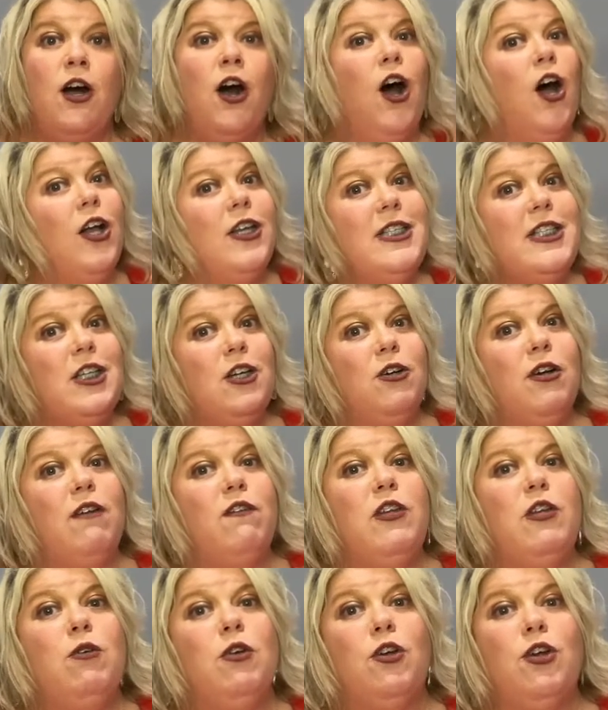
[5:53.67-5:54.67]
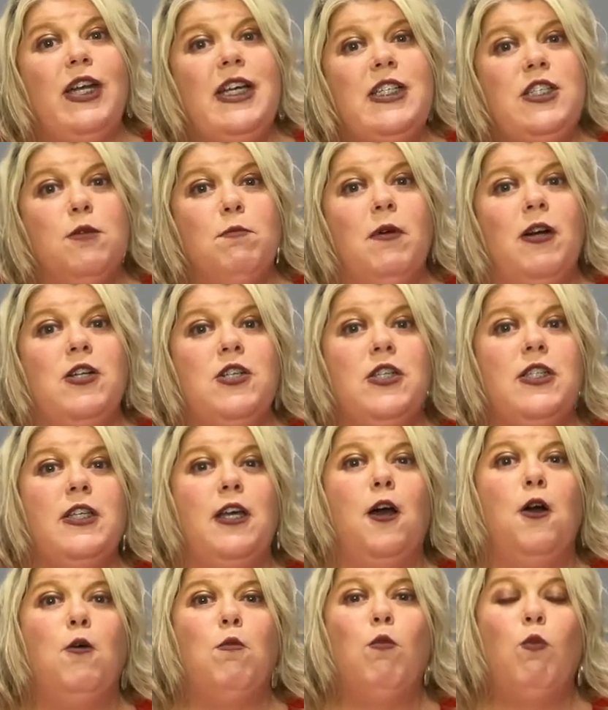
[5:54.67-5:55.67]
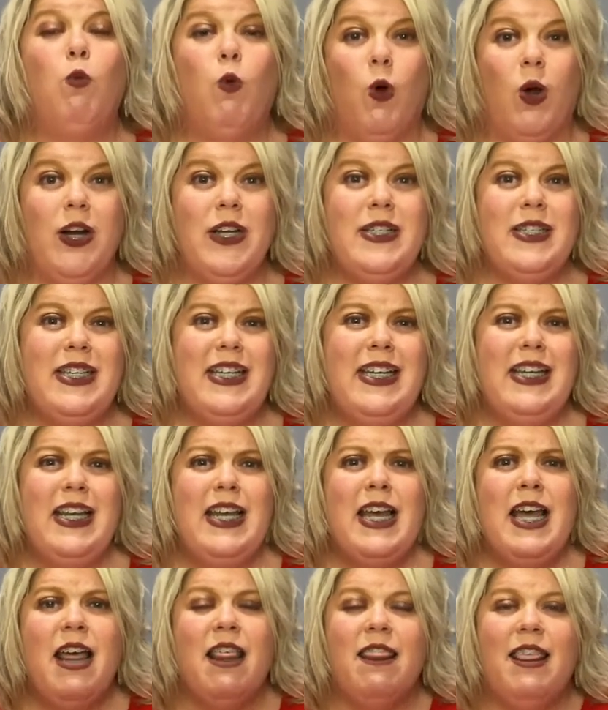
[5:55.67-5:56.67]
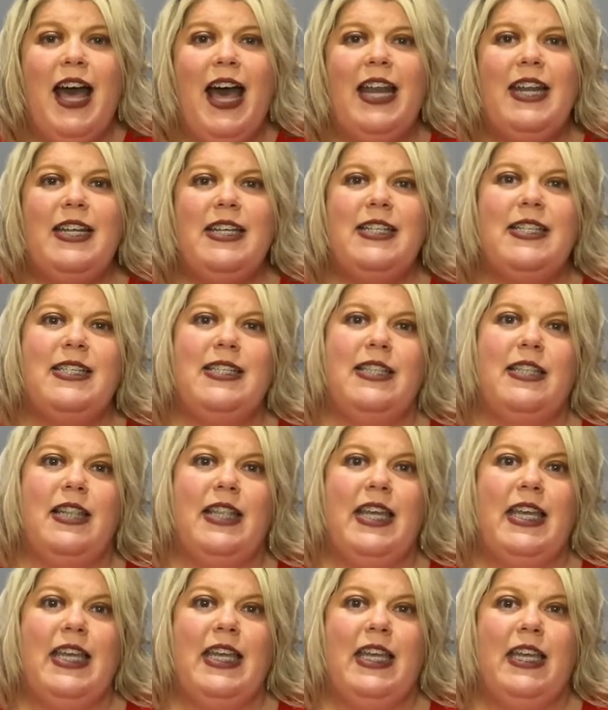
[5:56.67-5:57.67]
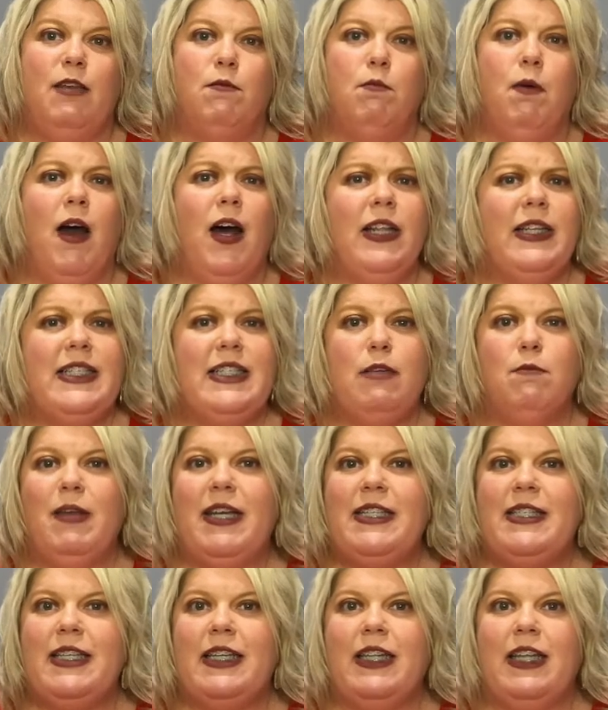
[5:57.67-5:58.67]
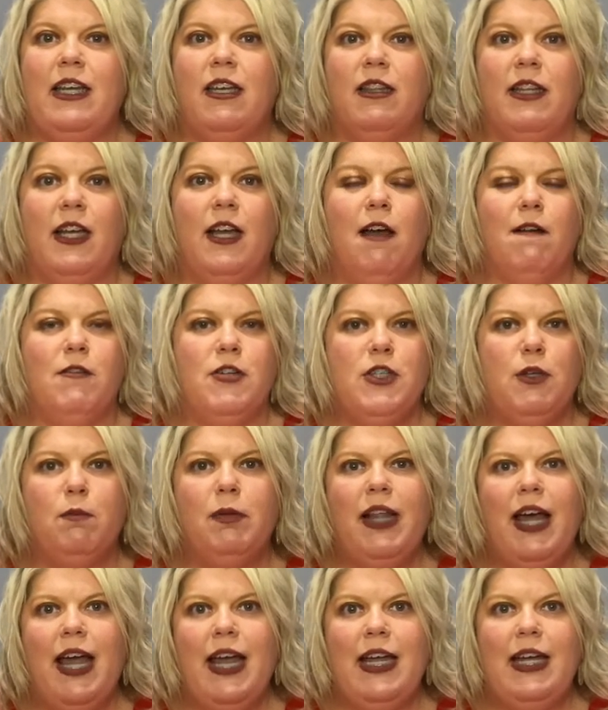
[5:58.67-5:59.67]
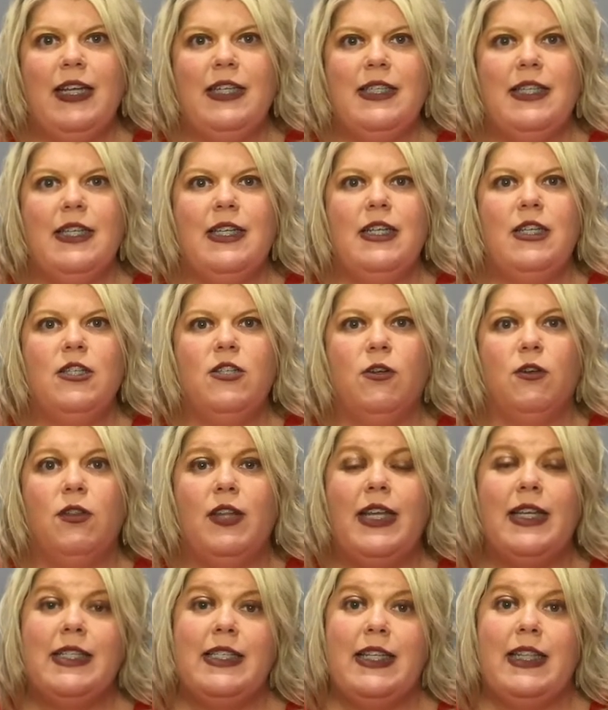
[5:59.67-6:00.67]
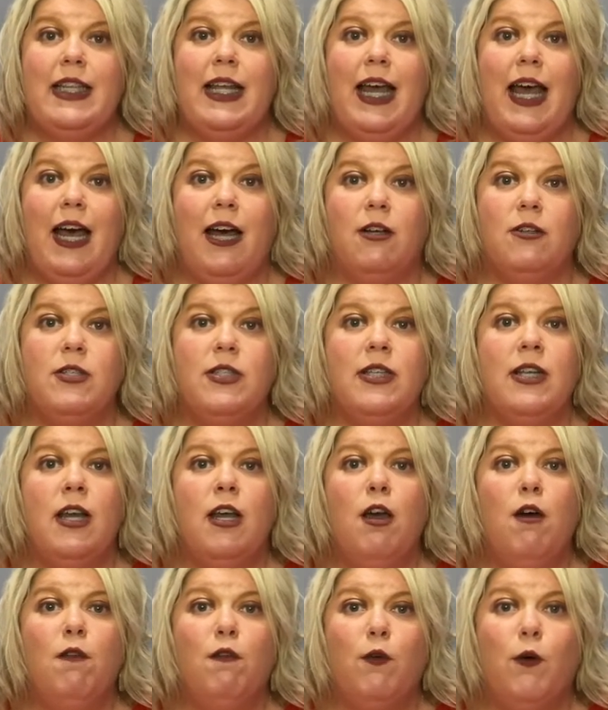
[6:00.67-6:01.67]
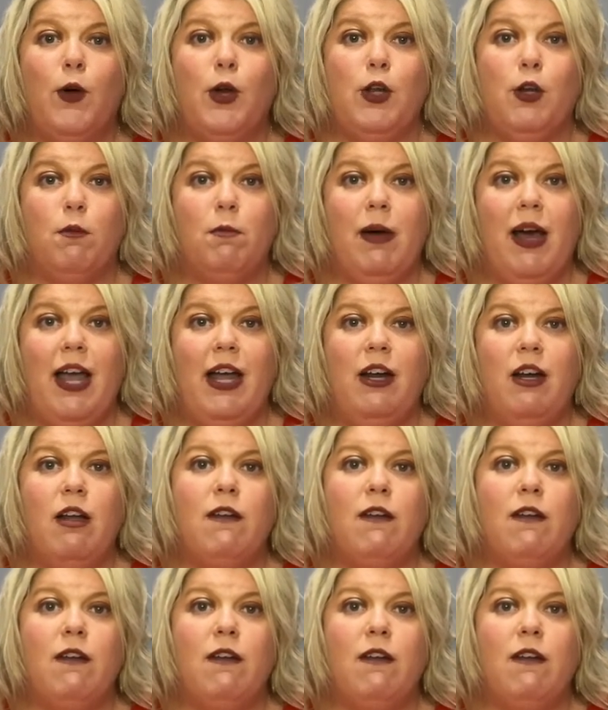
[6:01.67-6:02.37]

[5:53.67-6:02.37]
Also, if you agree to purchase a home warranty, that is the policy basically that covers appliances or things in the house for your buyer.